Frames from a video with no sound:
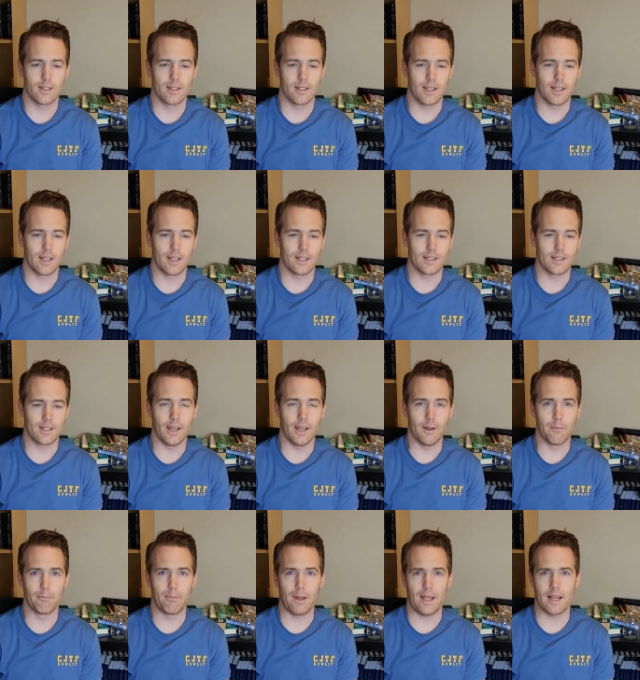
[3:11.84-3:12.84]
And
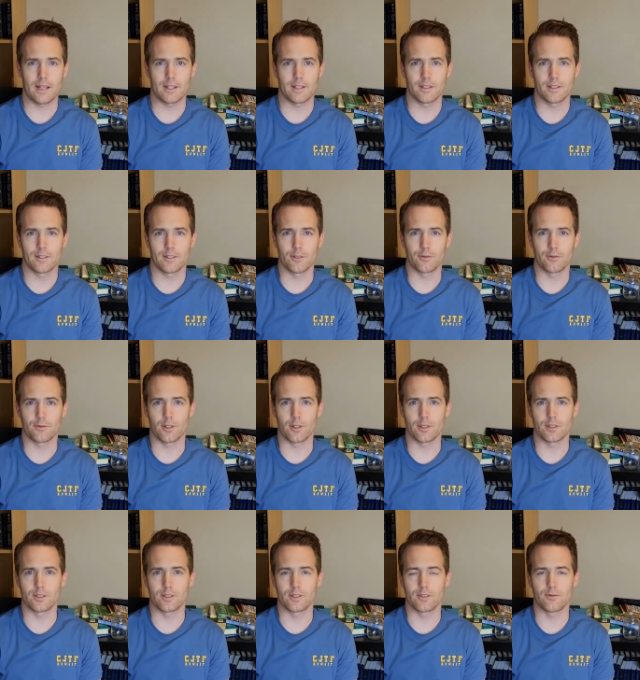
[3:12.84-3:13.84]
in bat, the
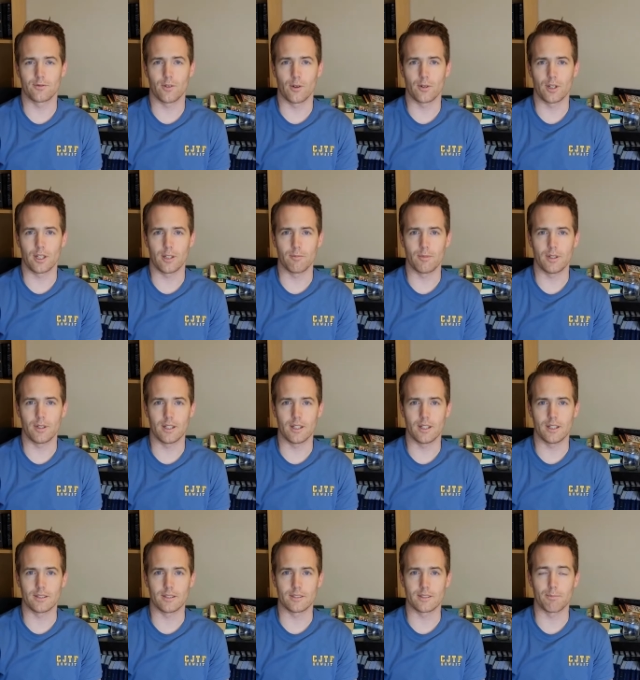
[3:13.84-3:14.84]
first phoneme
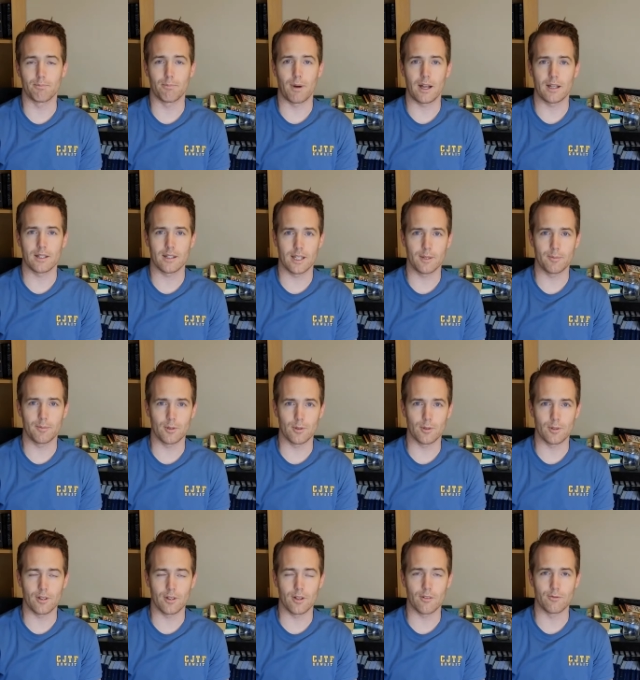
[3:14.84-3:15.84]
is a
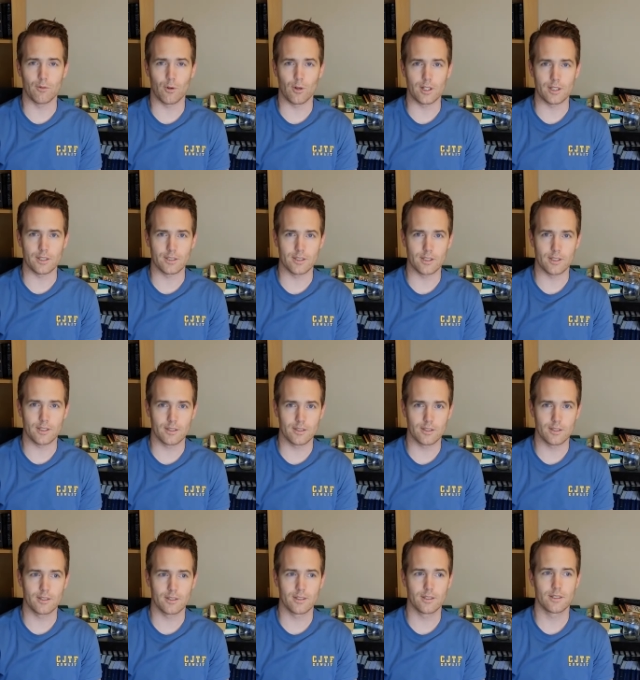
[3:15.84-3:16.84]
bilabial voiced
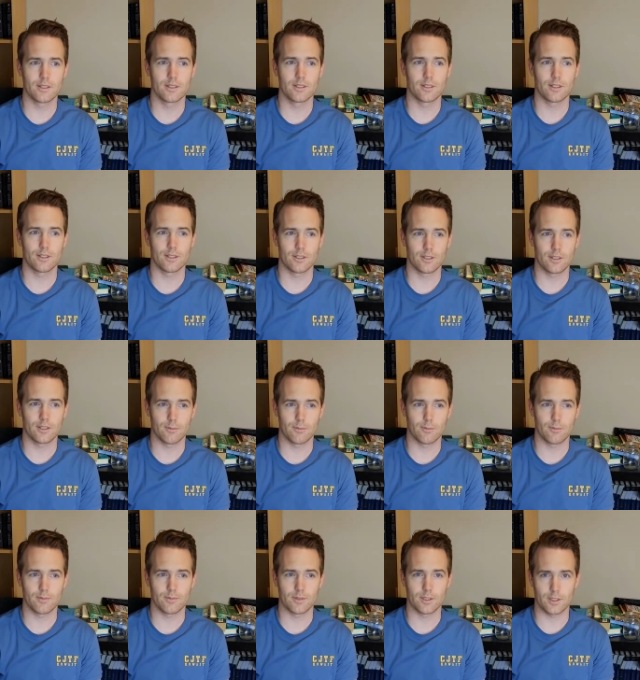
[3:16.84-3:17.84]

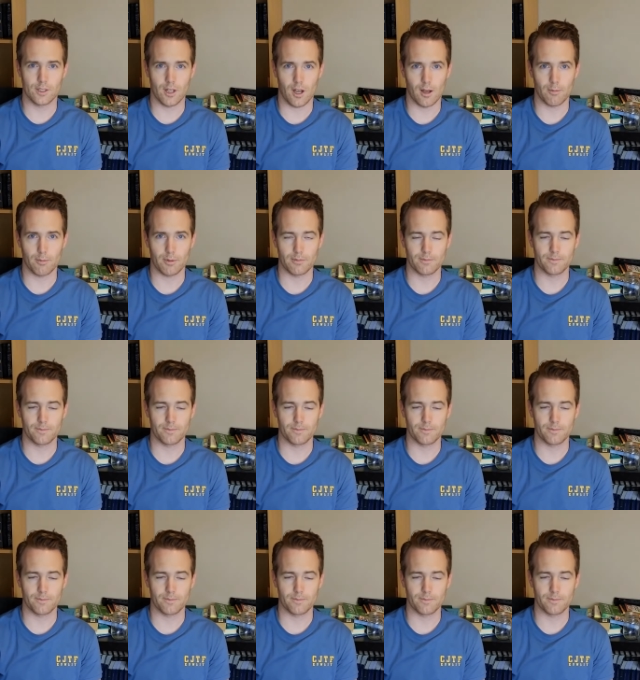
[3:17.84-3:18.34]
stop.